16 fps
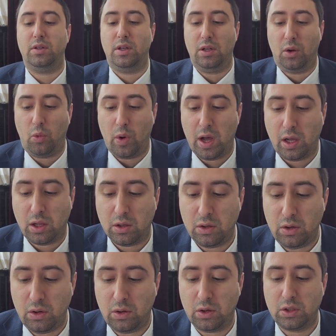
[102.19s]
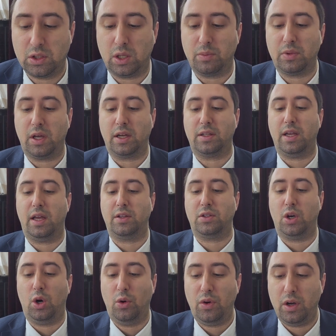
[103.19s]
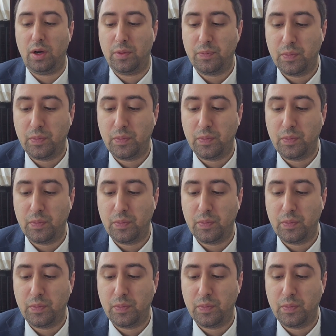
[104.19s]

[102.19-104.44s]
in a well or something like that, Tahora.